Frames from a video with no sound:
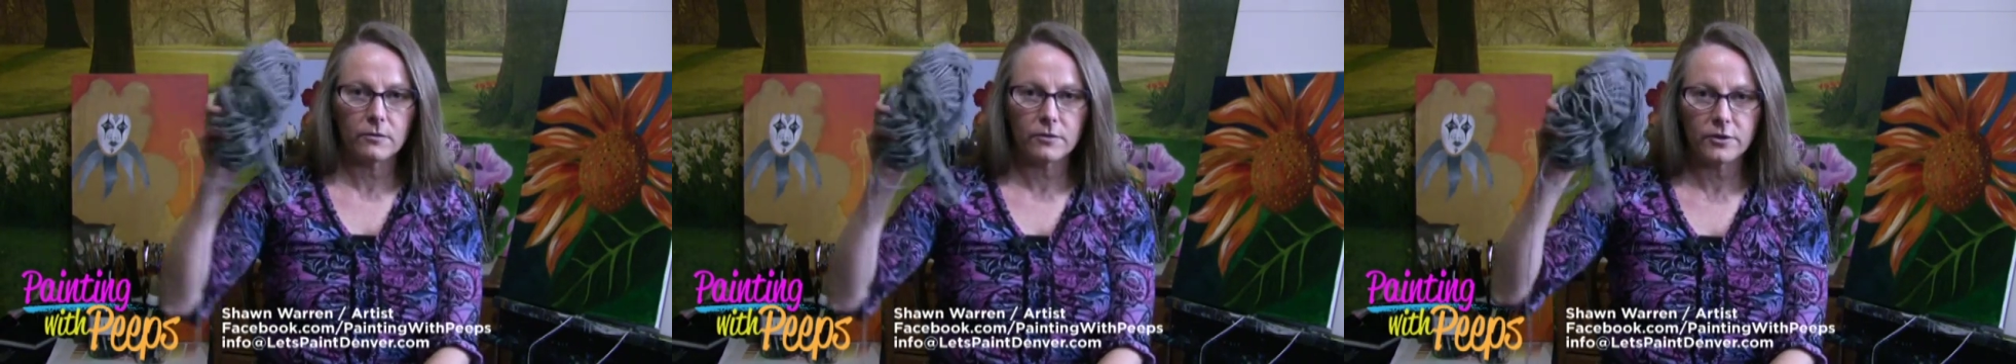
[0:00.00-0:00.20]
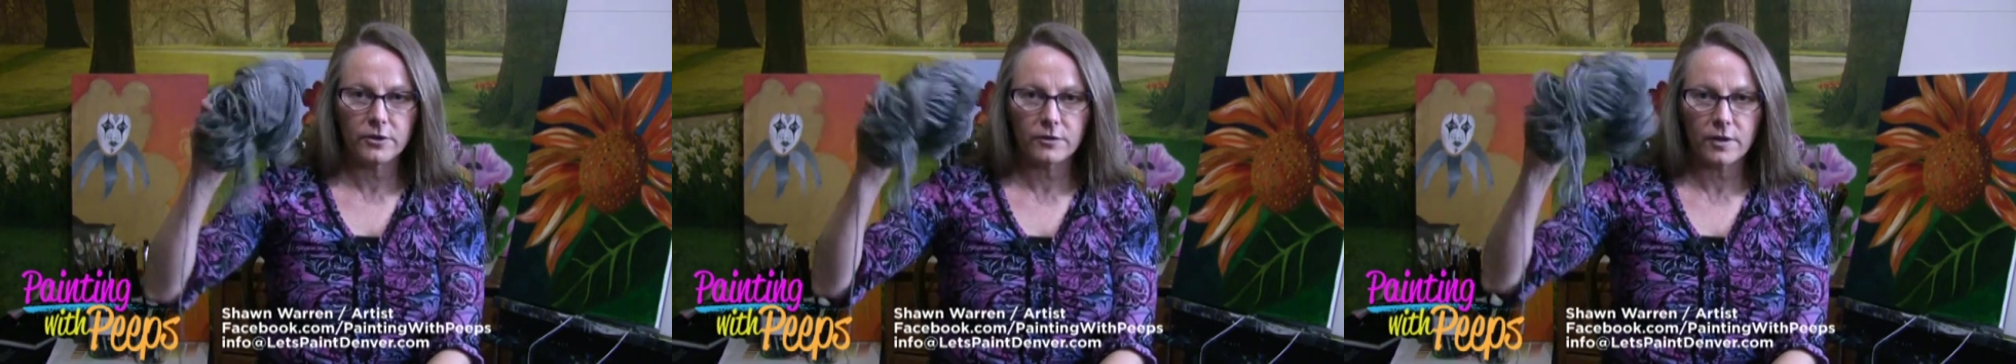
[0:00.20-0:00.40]

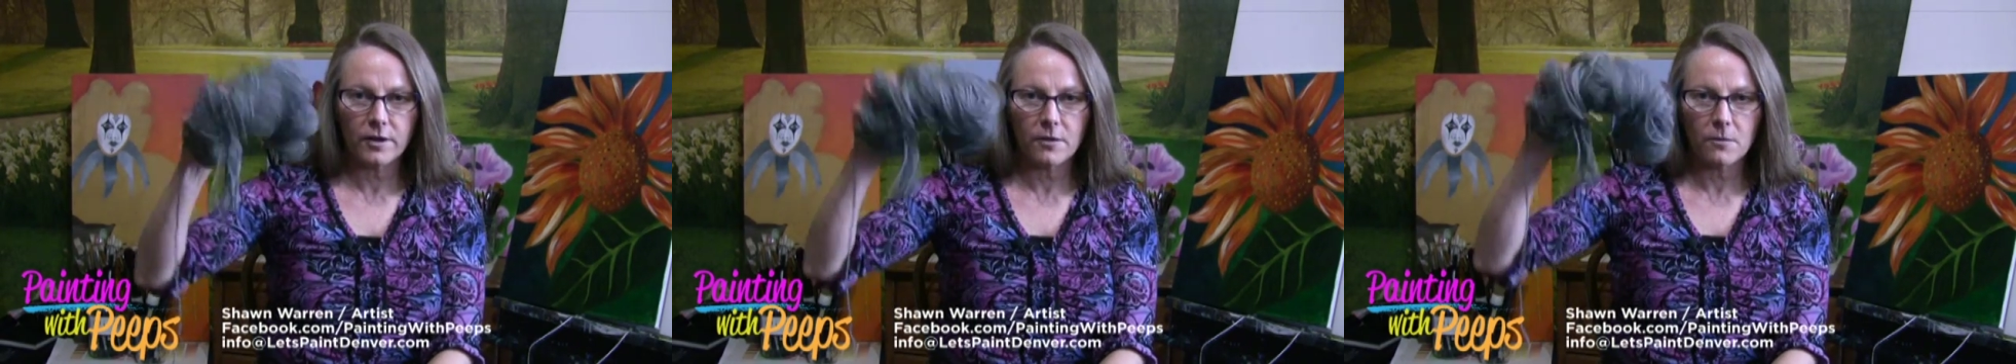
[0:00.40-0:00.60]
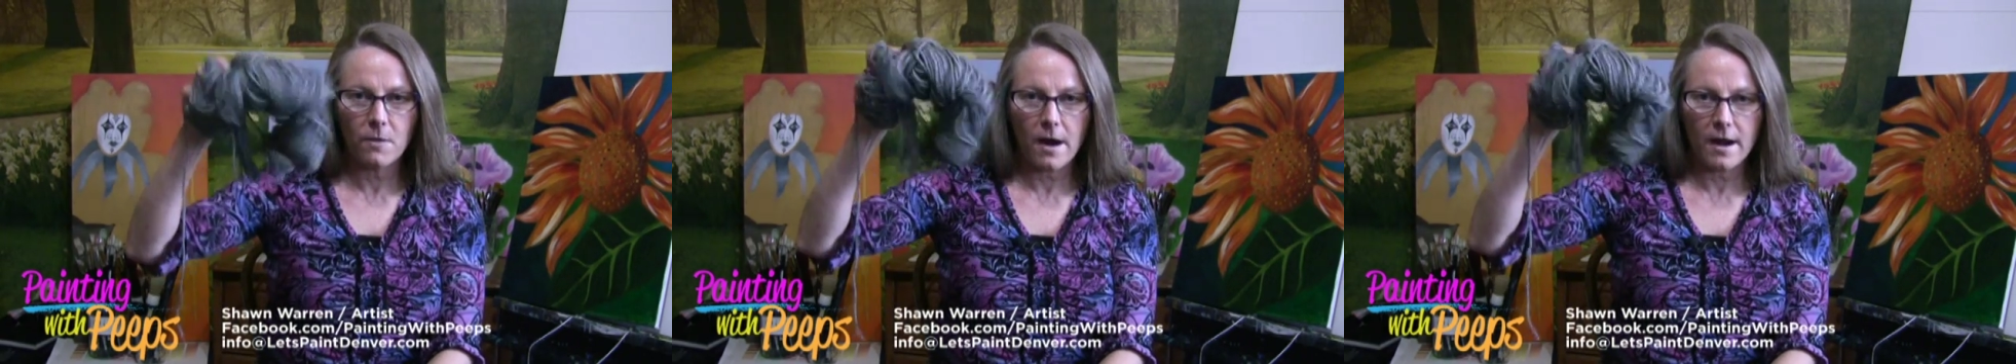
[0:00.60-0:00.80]
you're going
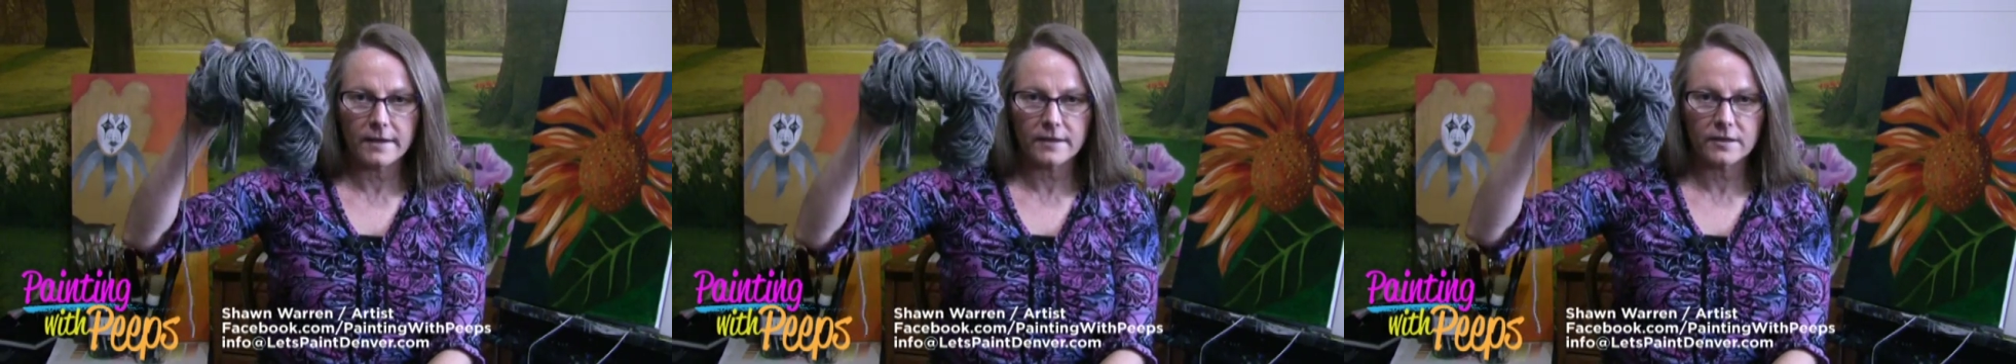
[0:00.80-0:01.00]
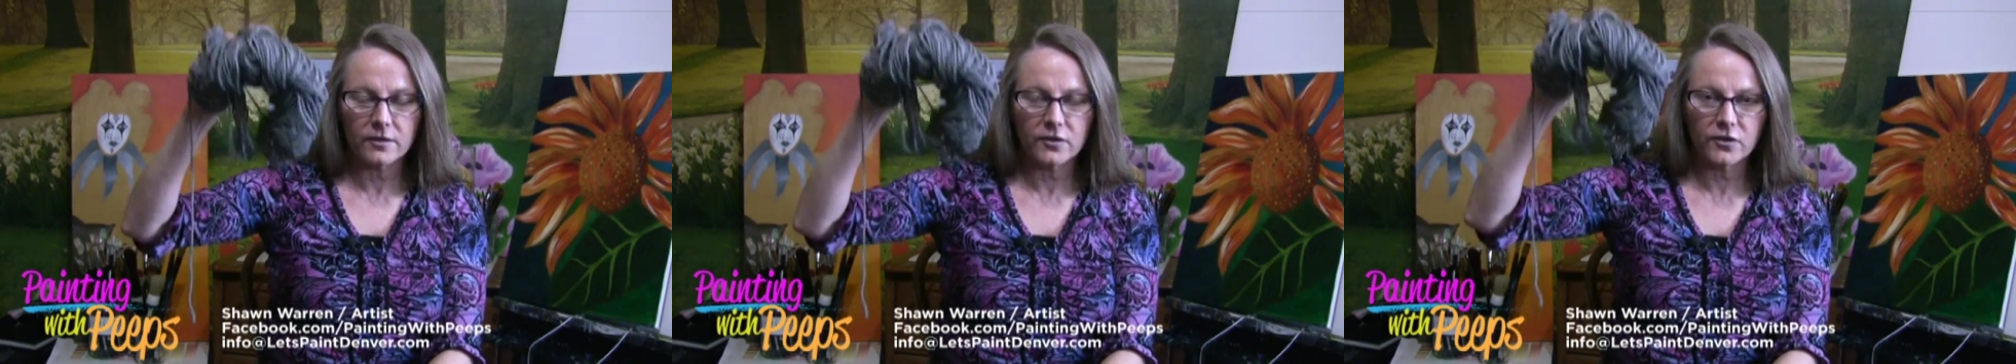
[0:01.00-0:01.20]
to
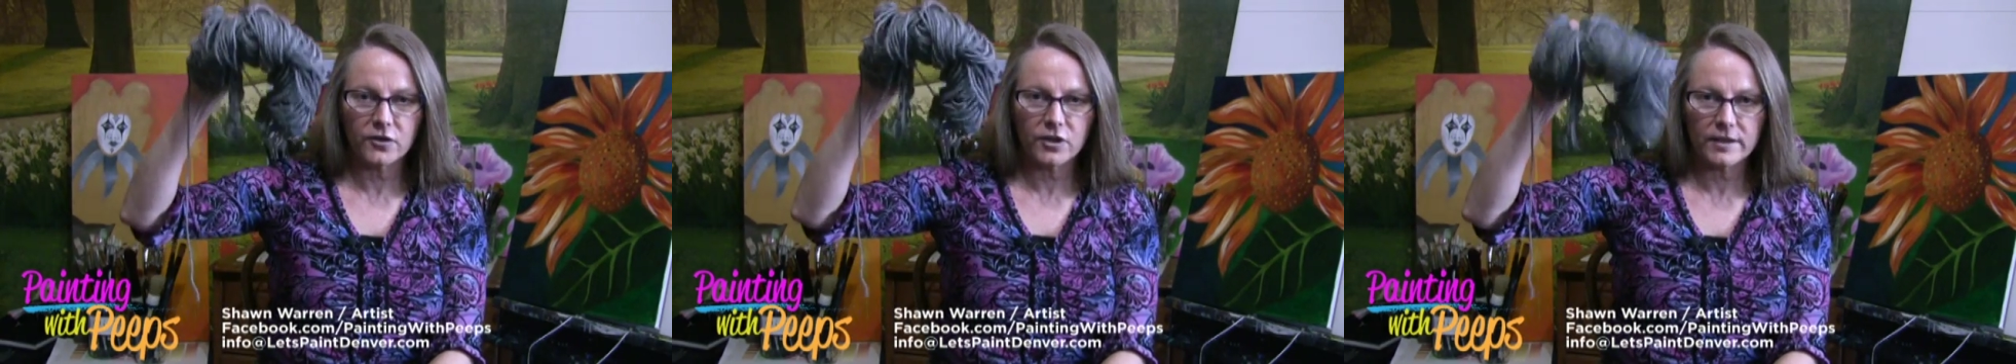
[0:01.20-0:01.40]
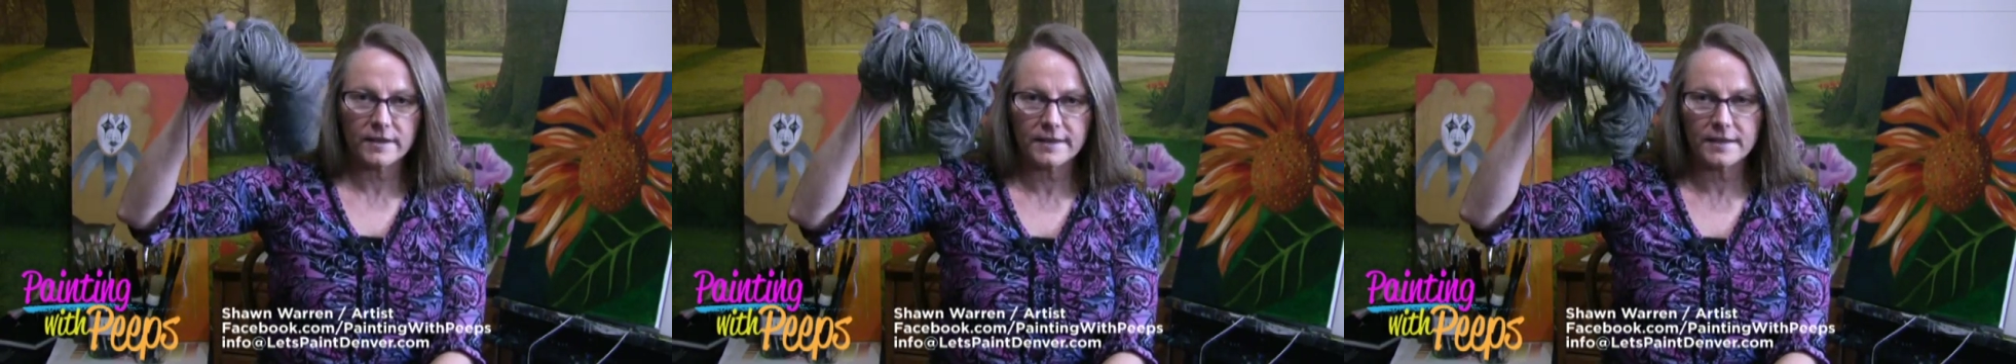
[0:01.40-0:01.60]
want just